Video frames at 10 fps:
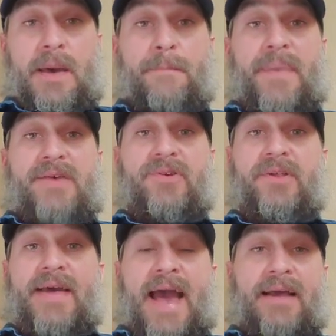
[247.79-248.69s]
and
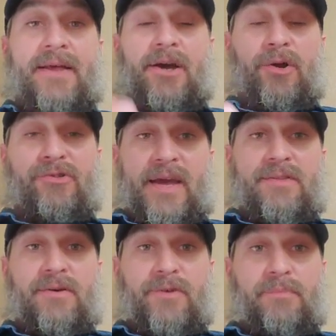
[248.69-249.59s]
basically act like all these
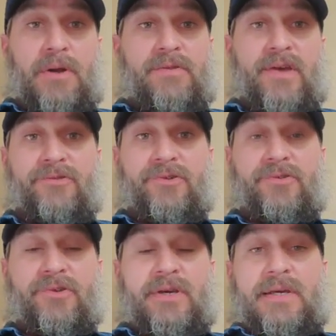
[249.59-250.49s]
Antifa
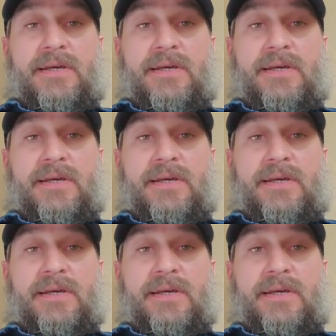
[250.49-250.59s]
protesters,